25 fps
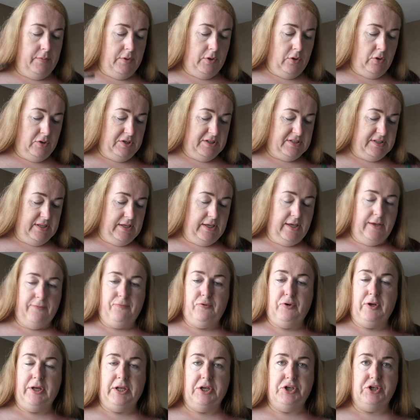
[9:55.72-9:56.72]
honestly, if
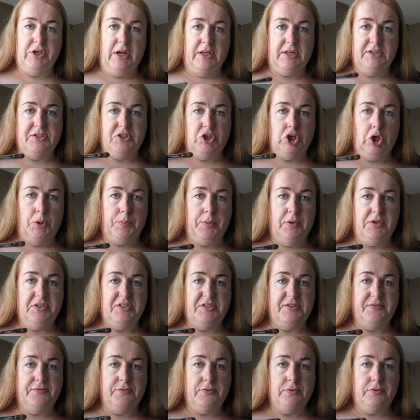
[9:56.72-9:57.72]
you get a chance to shop in
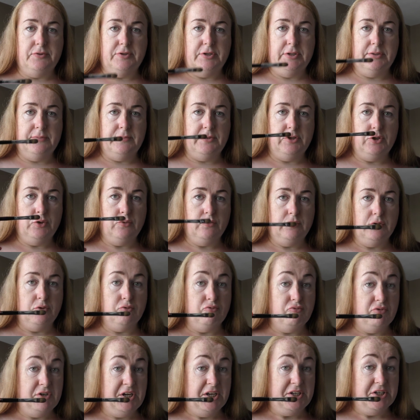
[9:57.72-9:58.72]
Sephora,
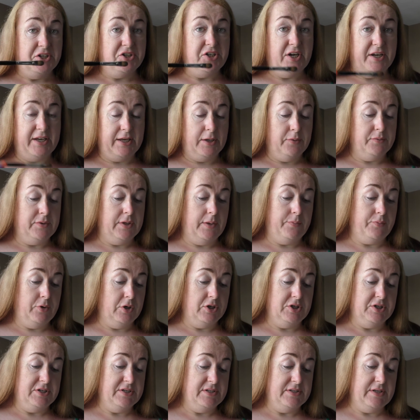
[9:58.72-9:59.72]
you need to check out their
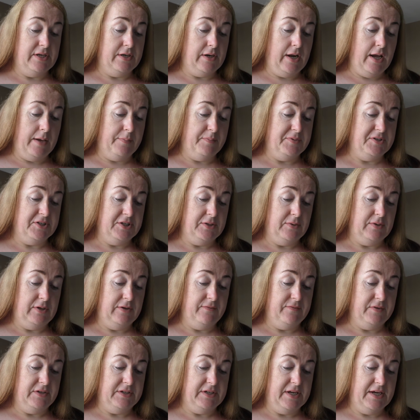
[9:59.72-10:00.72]
brushes. They're
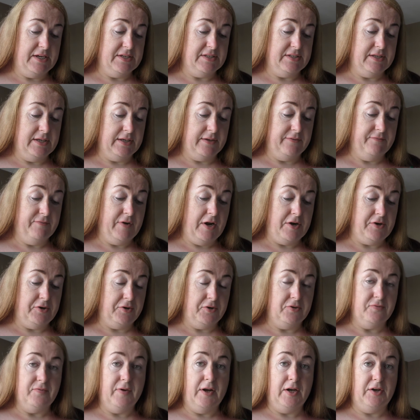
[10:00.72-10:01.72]
absolutely fantastic. Very
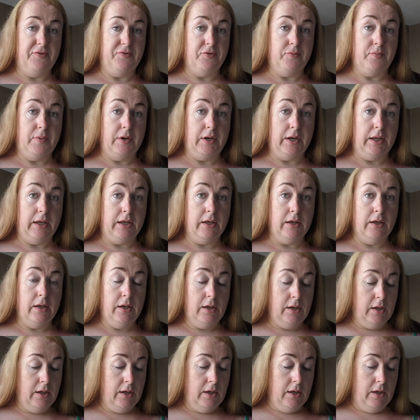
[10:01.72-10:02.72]
good value for money.
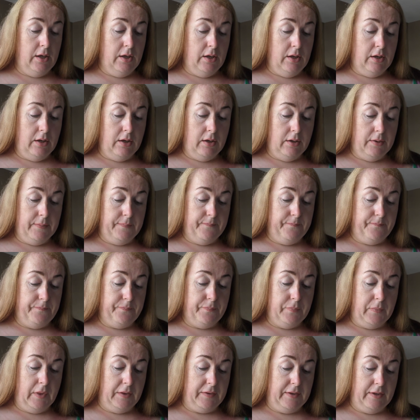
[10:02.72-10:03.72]

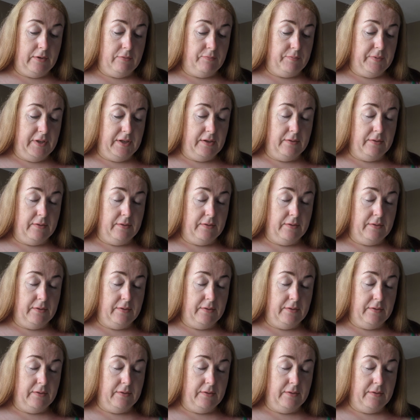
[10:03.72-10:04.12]
And